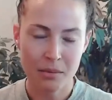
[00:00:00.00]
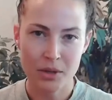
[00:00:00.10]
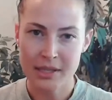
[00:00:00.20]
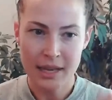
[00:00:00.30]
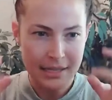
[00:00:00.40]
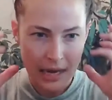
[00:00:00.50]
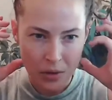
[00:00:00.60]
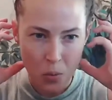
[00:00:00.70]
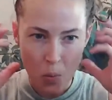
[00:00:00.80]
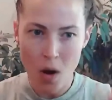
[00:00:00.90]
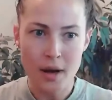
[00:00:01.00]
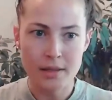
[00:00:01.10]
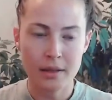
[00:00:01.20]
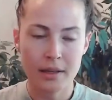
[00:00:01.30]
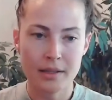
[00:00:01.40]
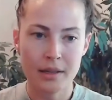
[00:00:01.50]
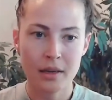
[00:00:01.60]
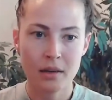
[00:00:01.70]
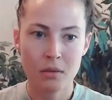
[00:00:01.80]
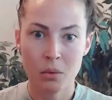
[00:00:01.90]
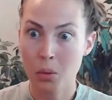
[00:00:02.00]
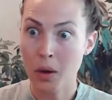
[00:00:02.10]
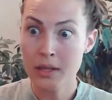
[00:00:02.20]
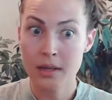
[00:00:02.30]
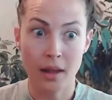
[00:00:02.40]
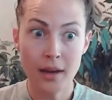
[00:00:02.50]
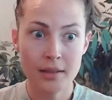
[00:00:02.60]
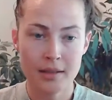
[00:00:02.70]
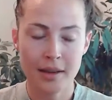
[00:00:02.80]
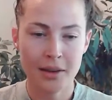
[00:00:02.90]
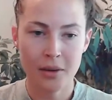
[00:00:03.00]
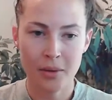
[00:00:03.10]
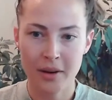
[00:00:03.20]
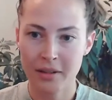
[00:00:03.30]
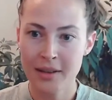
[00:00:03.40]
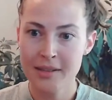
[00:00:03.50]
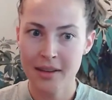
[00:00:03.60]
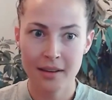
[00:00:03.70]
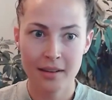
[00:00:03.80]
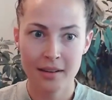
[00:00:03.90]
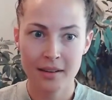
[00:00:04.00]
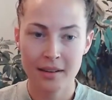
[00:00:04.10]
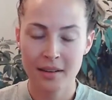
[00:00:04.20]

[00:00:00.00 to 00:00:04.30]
someone says, I don't want to listen. Well, what's it like to say you don't want to listen?